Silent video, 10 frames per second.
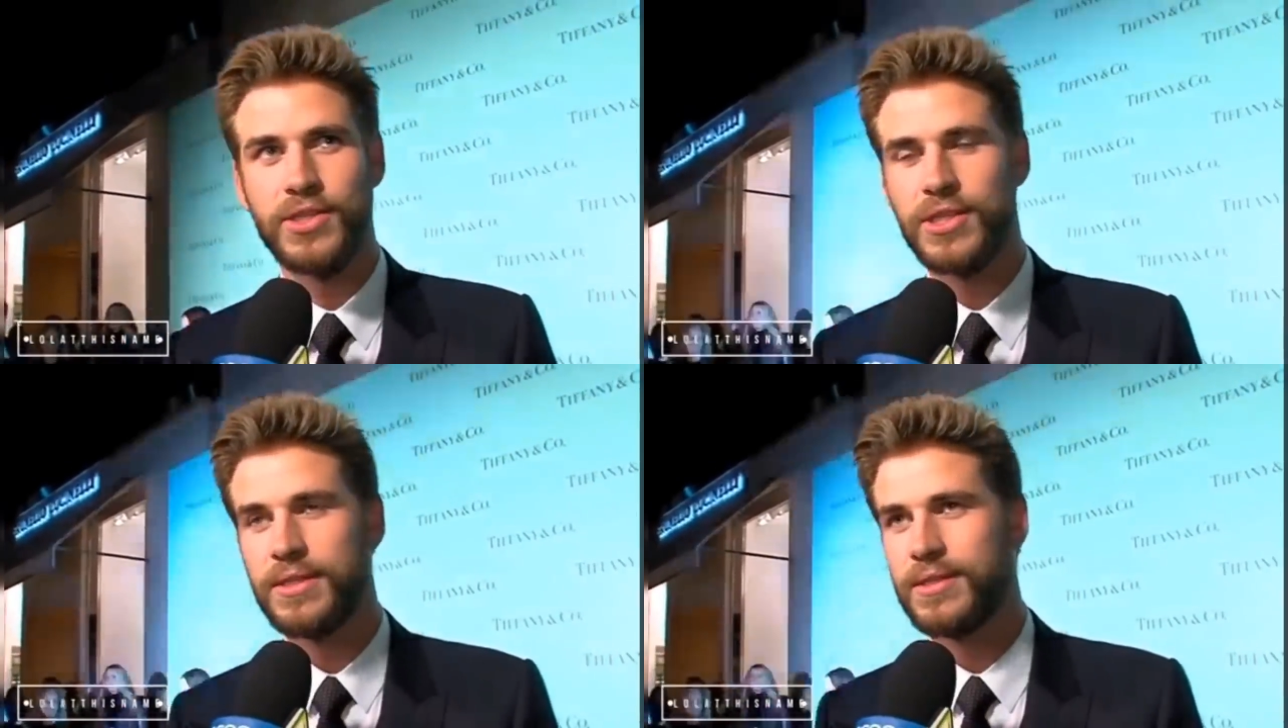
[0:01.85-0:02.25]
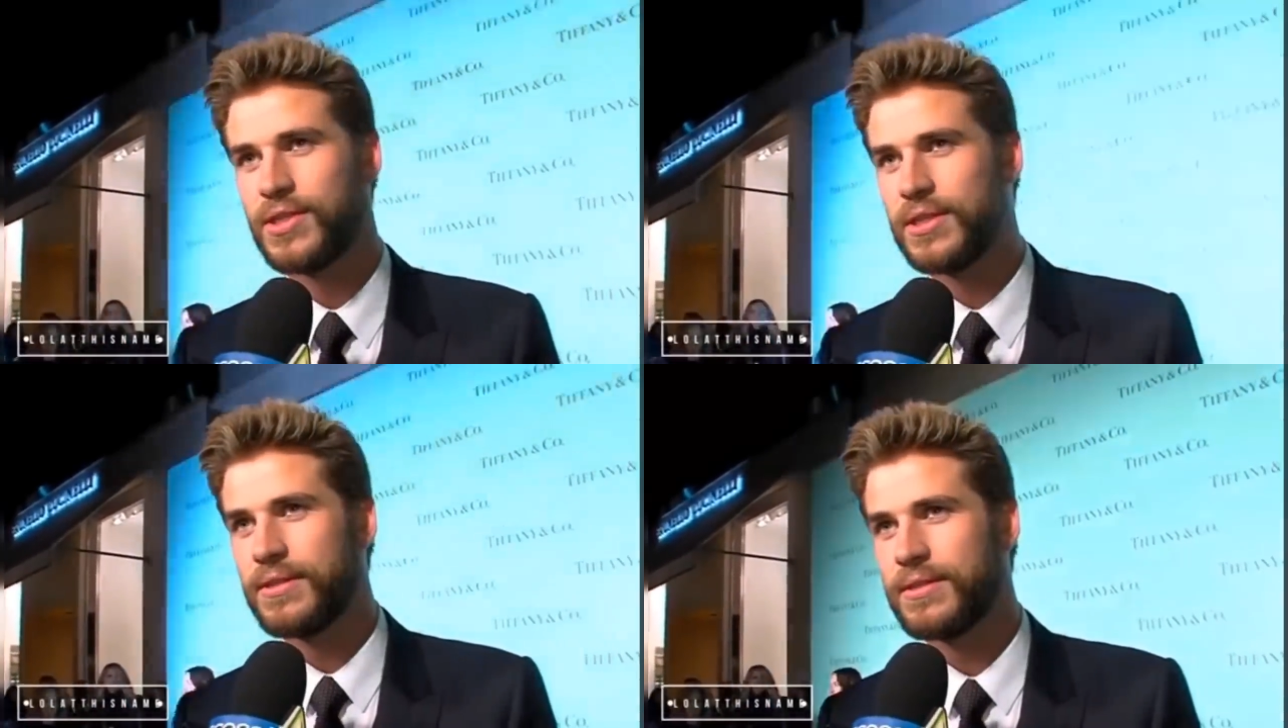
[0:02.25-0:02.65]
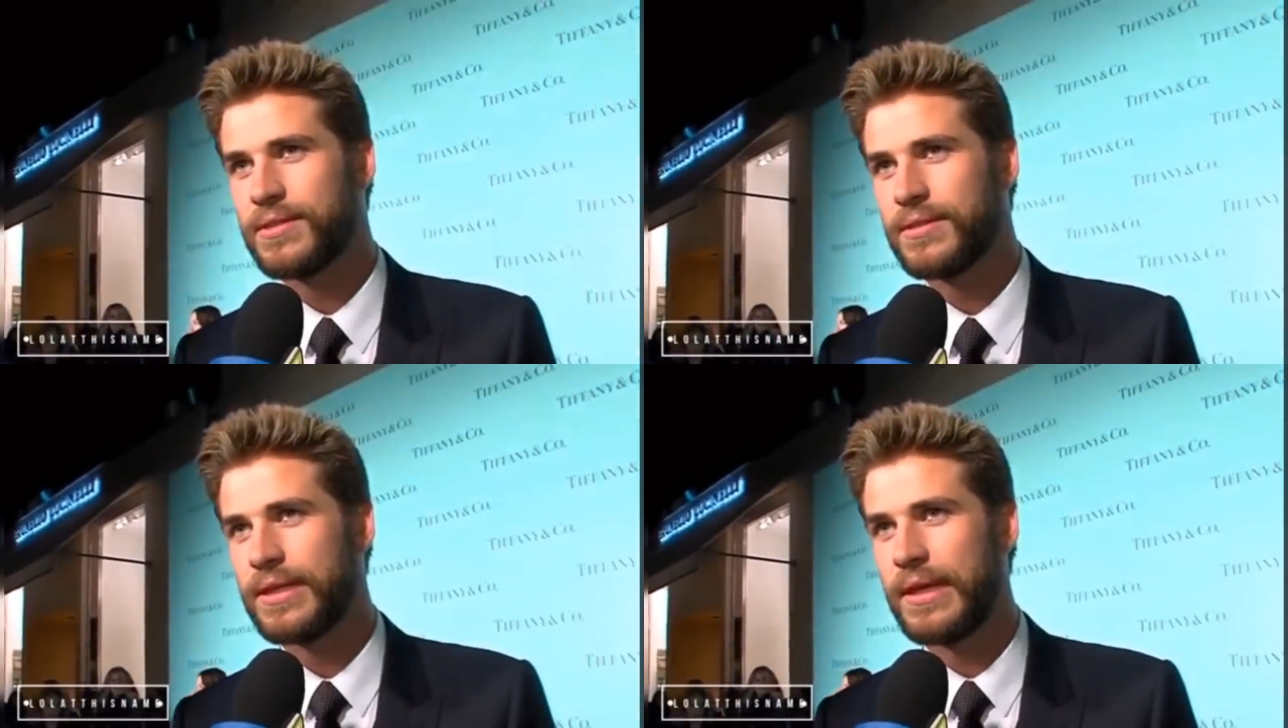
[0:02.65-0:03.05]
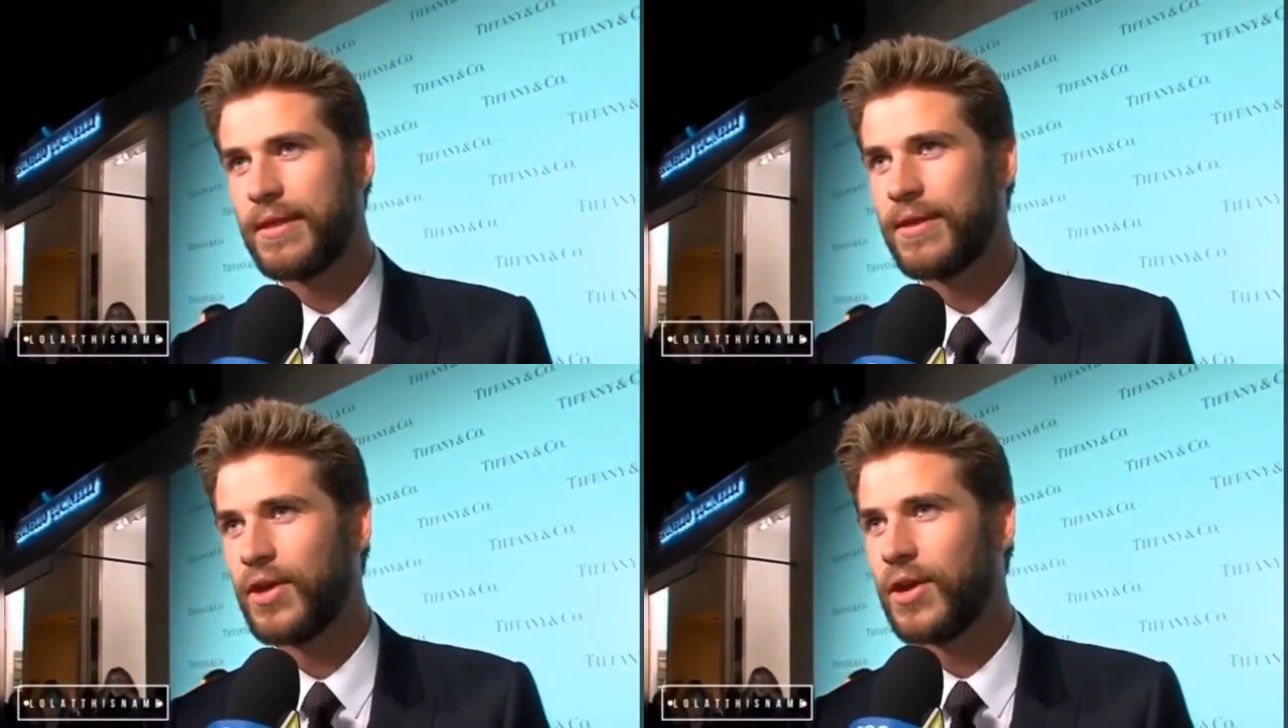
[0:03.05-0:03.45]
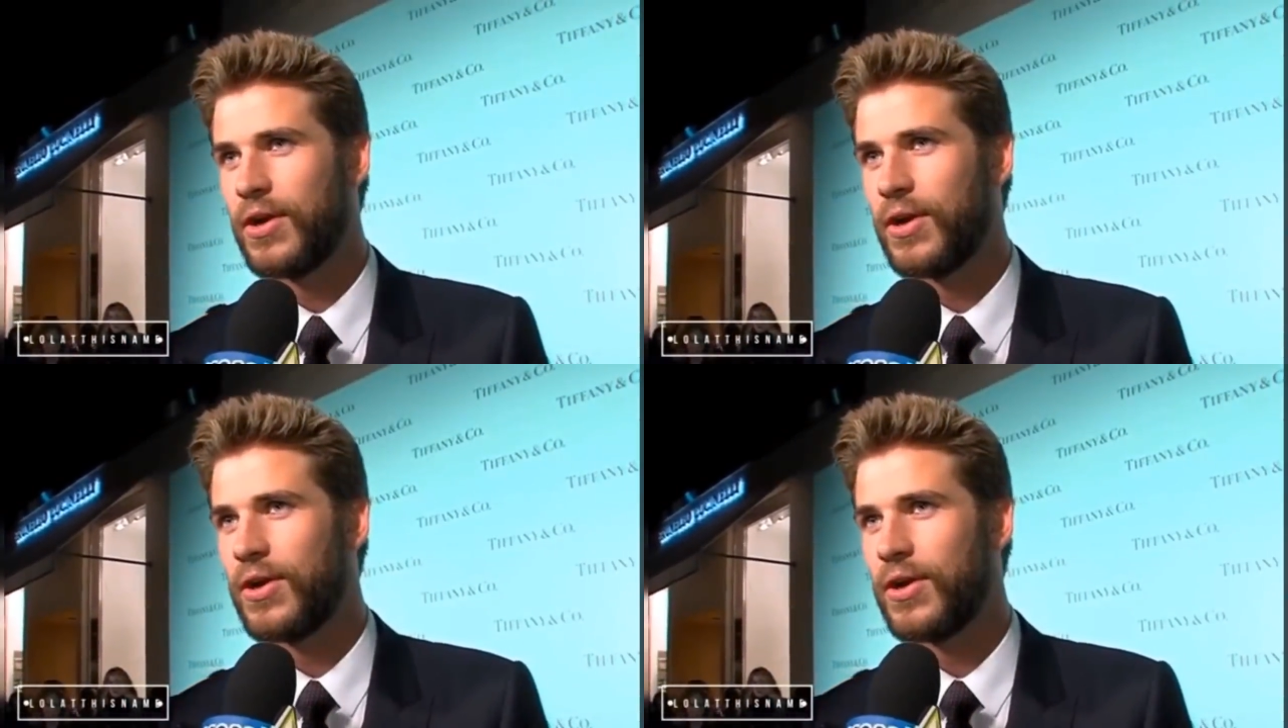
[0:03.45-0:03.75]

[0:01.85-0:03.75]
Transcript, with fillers: She's, she's I think her,